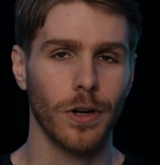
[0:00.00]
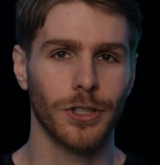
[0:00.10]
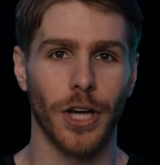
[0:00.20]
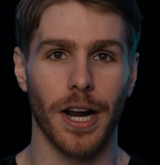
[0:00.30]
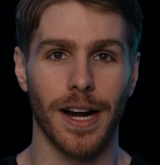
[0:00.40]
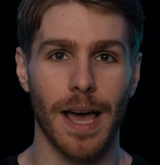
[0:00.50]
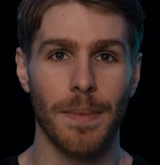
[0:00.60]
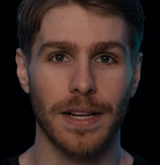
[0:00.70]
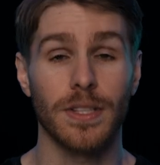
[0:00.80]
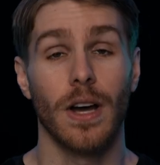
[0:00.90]
weren't shot on
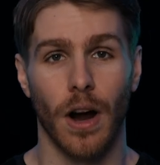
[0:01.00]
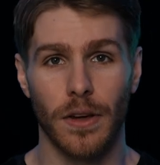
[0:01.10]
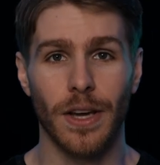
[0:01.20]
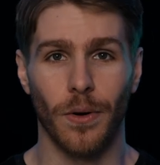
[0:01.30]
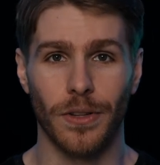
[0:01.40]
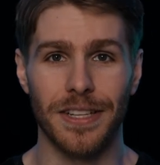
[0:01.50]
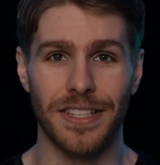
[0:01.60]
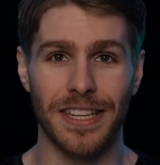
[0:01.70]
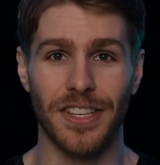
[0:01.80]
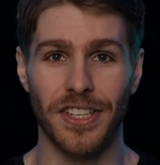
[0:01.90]
IMAX are the only
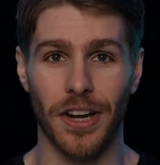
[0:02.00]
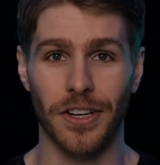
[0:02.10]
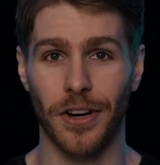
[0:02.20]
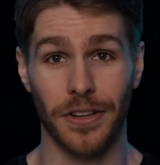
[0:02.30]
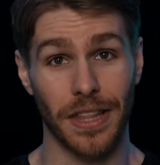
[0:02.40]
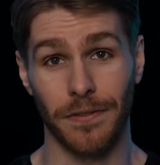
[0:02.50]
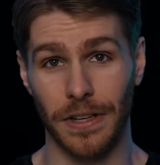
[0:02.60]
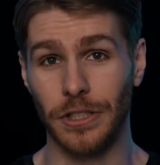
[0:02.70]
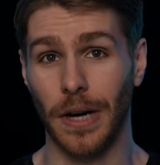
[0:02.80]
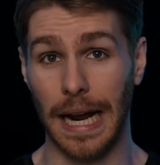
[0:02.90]
scenes in Dunkirk that
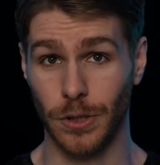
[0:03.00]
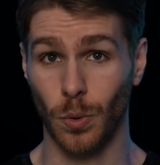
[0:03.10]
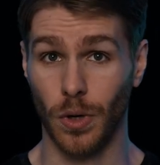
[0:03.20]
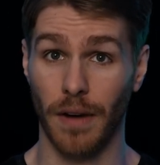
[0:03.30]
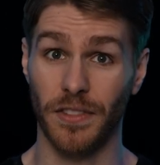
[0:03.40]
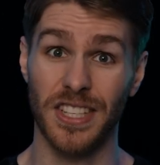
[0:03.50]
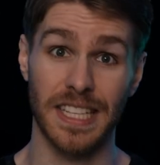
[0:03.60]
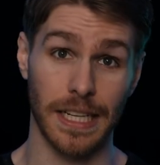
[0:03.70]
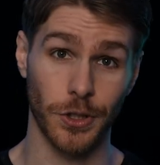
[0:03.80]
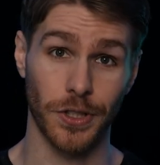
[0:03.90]
feature actual
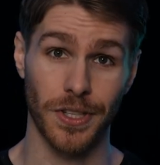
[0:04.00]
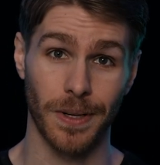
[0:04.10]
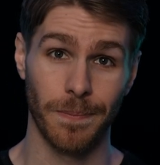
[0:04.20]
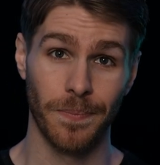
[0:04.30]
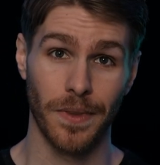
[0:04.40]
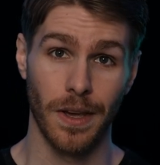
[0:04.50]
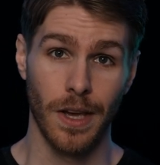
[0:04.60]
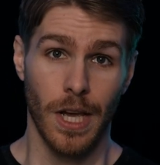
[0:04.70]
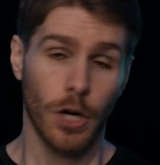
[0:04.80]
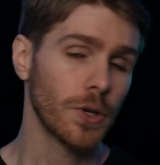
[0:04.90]
conversations.
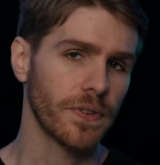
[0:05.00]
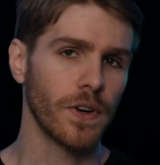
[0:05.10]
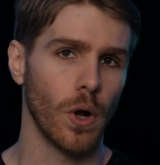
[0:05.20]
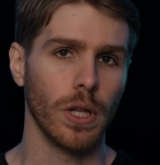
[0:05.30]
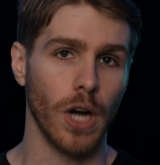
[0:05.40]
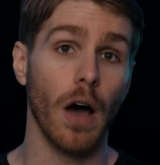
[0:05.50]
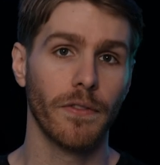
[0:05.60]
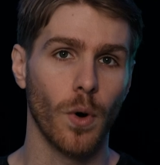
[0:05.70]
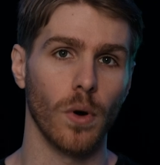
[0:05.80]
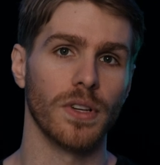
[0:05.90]
Christopher Nolan,
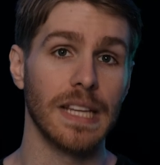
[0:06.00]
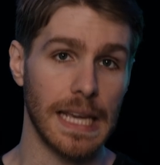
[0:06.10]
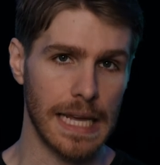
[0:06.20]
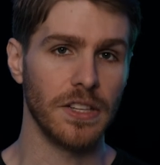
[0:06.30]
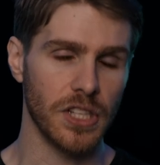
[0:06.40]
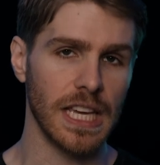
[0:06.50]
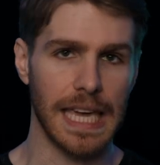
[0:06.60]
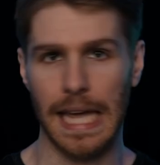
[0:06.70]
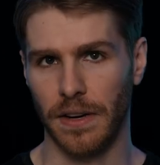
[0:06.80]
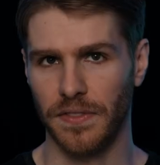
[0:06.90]
of course, is the
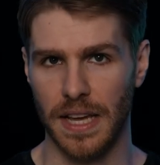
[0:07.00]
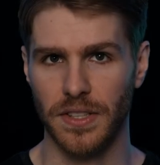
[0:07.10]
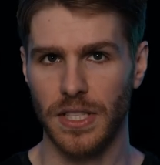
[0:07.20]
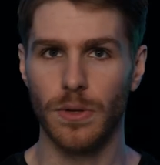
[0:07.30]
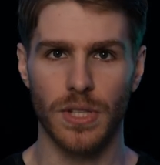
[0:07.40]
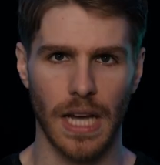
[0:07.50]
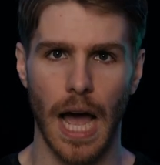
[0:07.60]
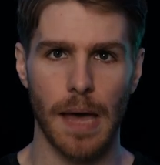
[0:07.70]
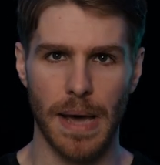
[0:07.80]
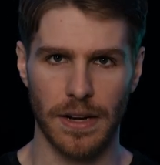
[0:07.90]
king of this, using
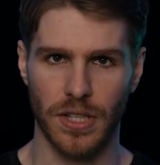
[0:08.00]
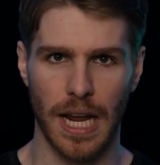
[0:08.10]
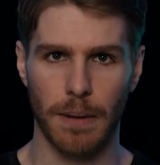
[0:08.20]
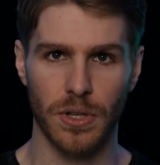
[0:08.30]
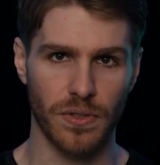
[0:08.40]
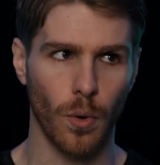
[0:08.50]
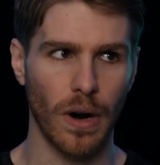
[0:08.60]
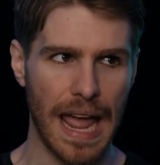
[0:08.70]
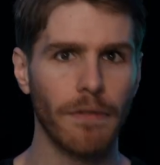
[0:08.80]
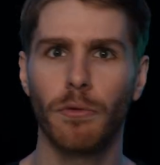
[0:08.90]
IMAX cameras
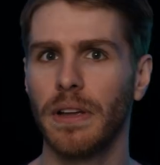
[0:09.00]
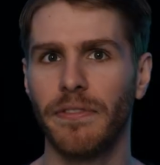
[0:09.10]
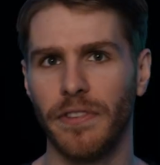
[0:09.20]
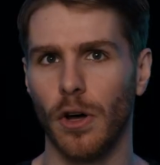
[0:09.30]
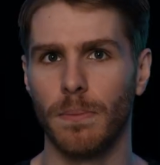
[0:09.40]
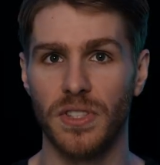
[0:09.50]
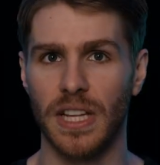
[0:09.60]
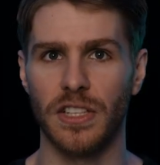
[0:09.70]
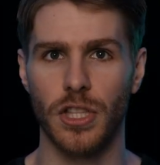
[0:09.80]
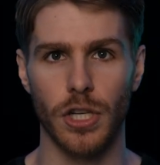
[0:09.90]
for every film
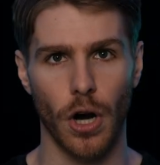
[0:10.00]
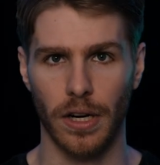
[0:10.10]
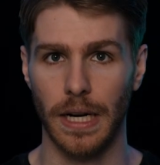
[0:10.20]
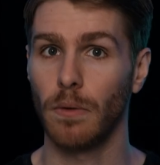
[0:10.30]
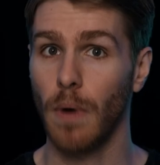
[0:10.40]
since The Dark Knight